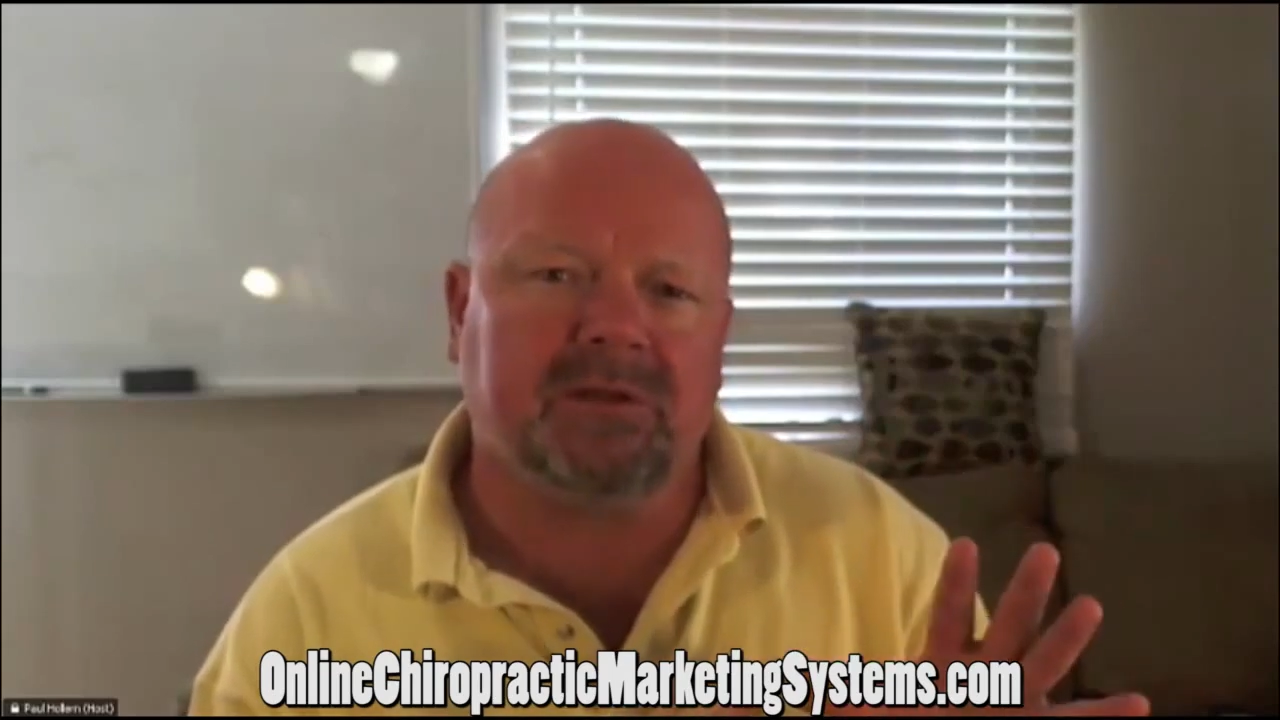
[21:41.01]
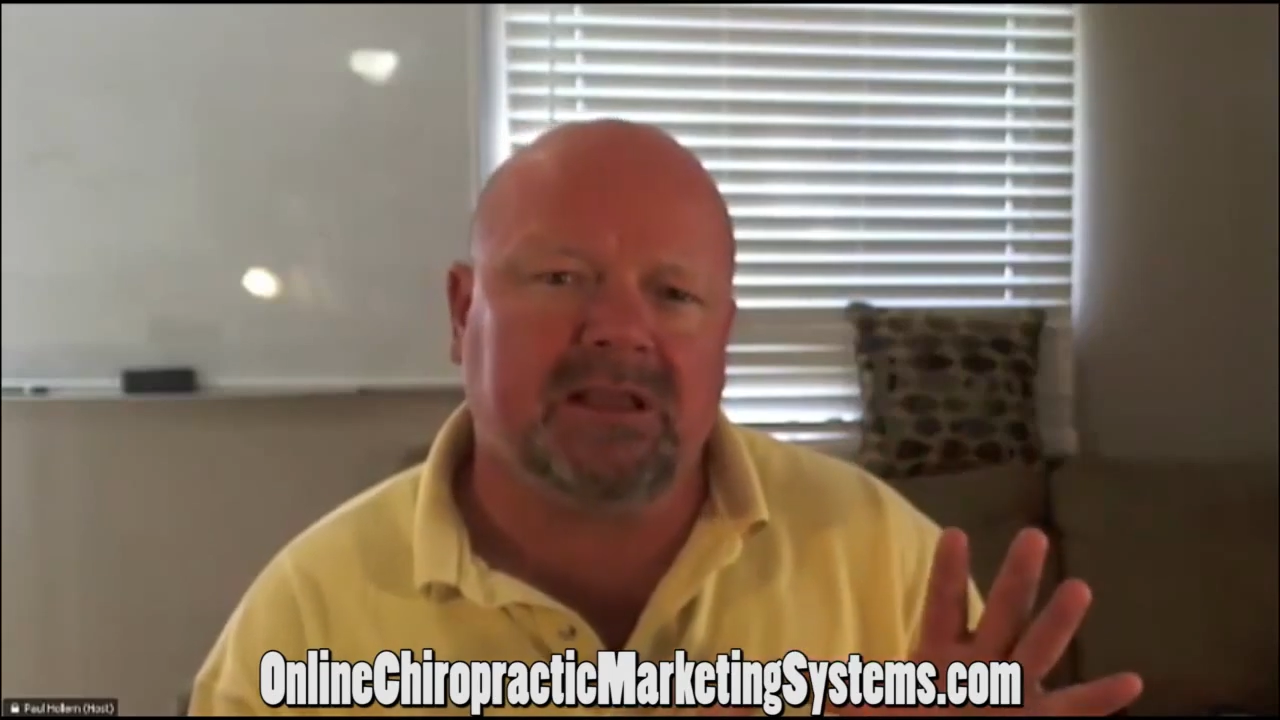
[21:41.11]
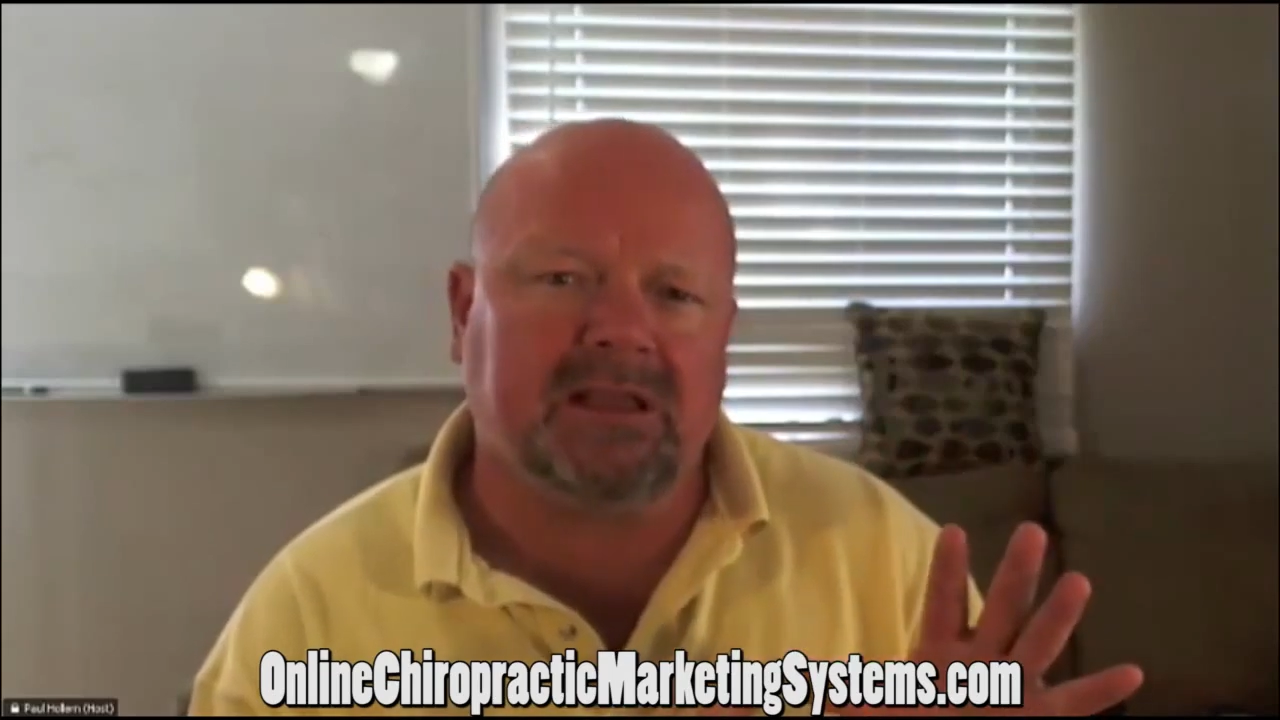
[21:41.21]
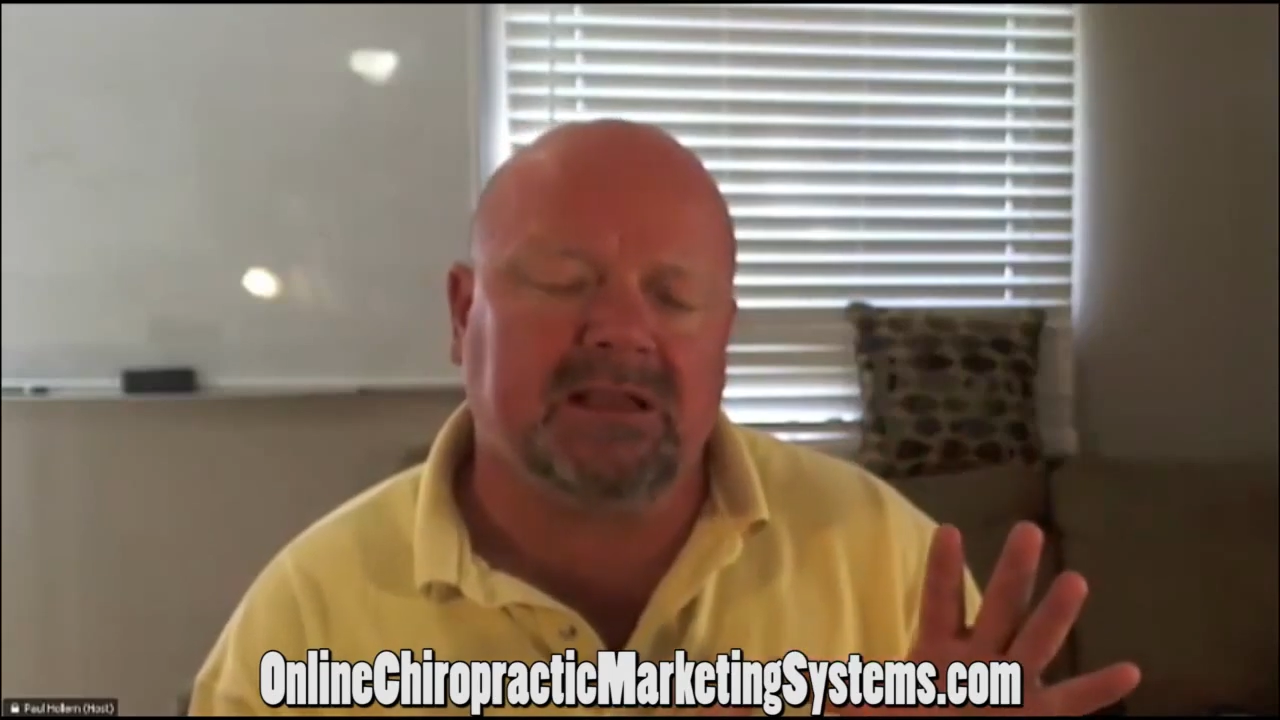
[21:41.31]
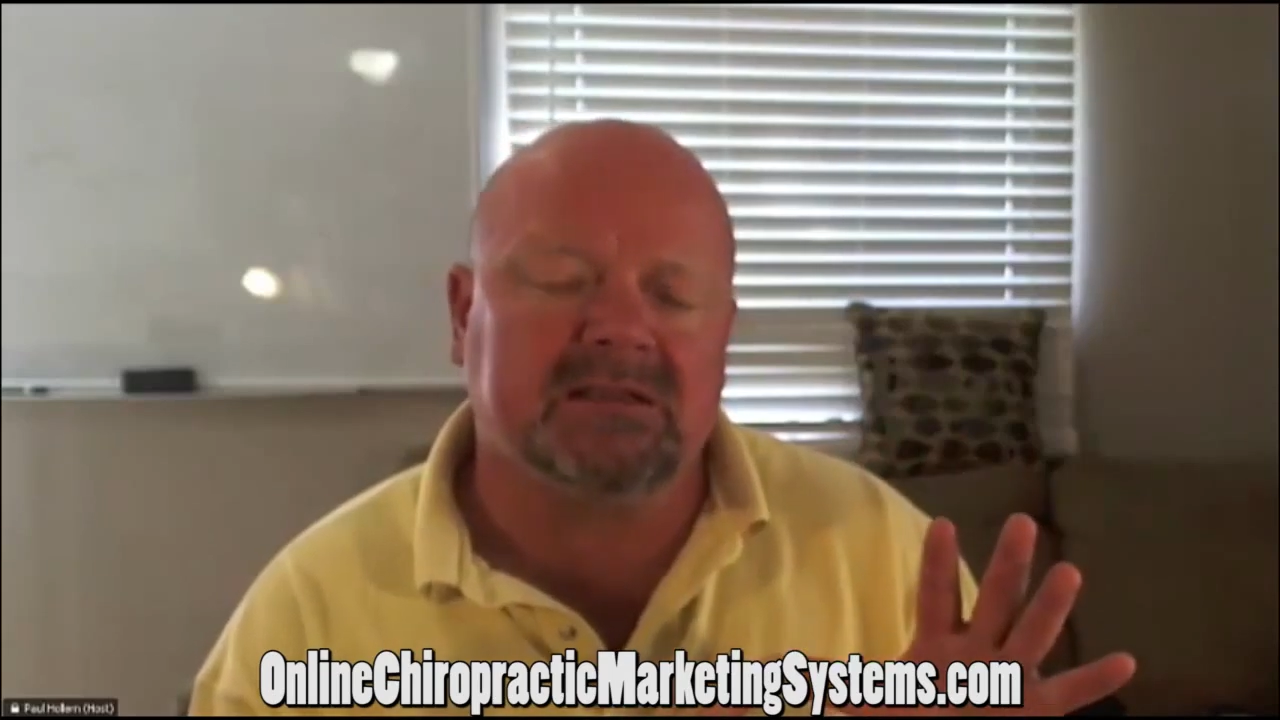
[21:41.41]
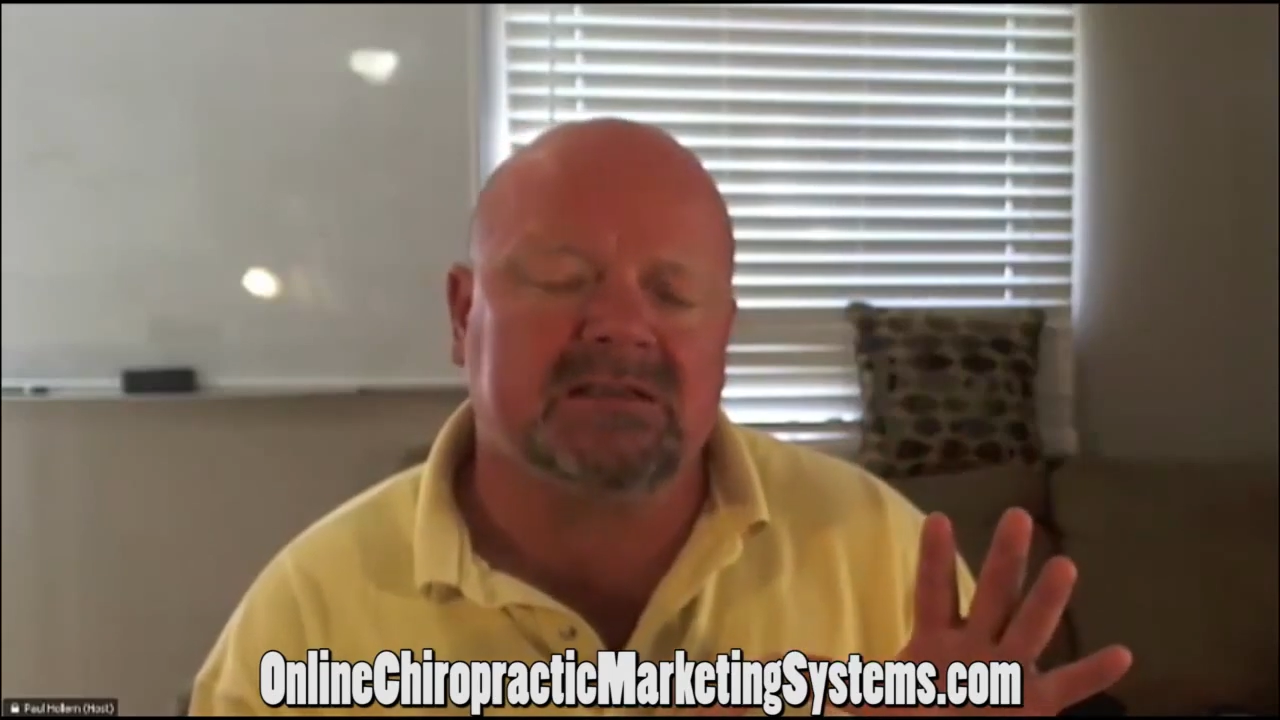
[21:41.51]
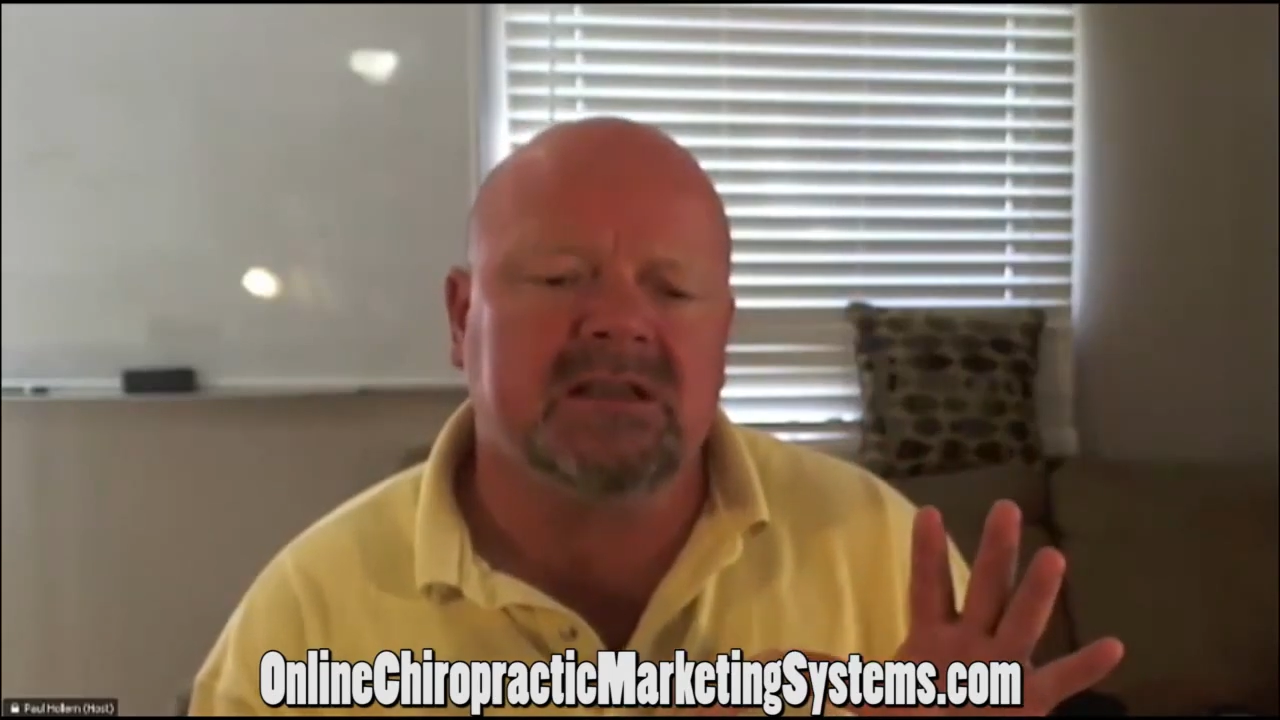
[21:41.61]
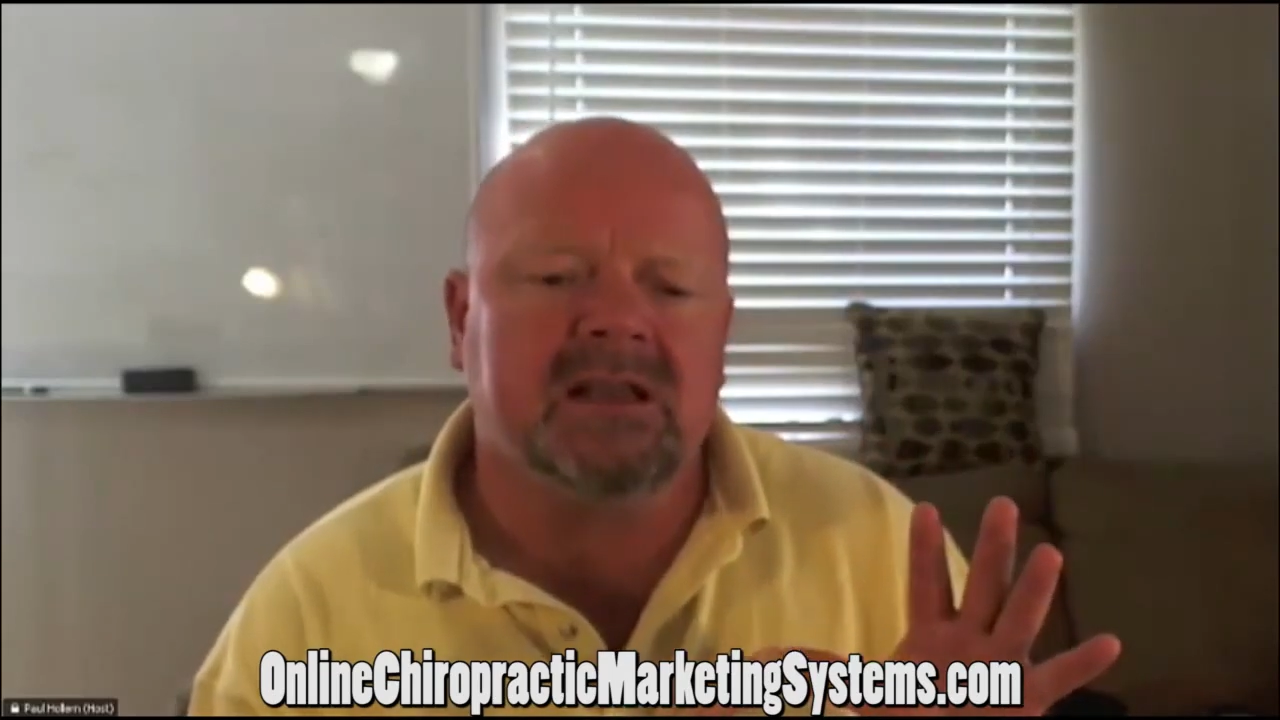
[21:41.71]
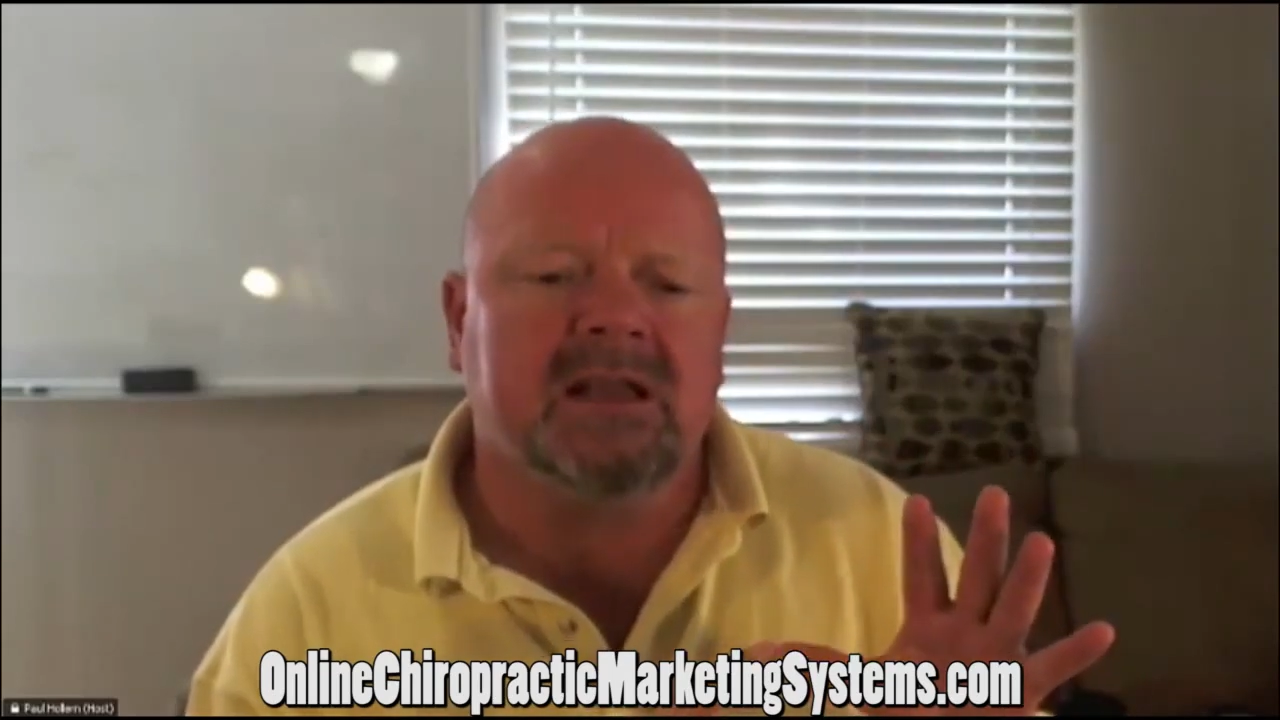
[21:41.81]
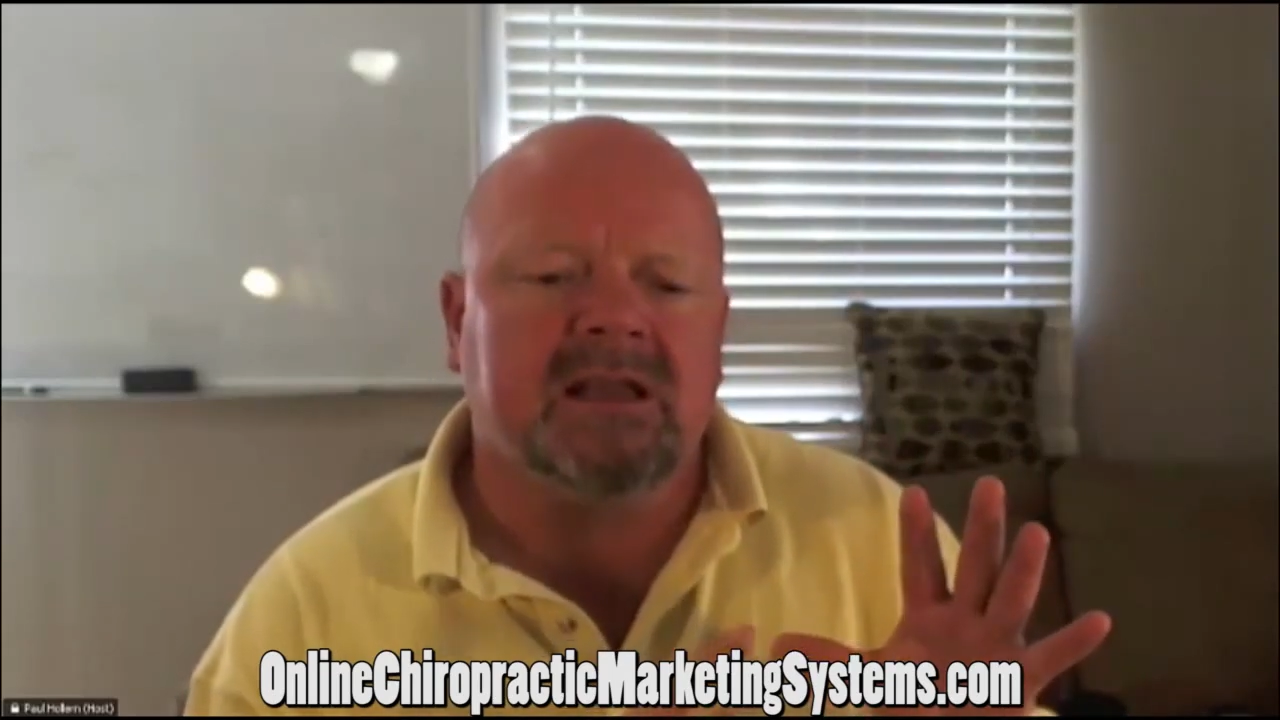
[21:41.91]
beings,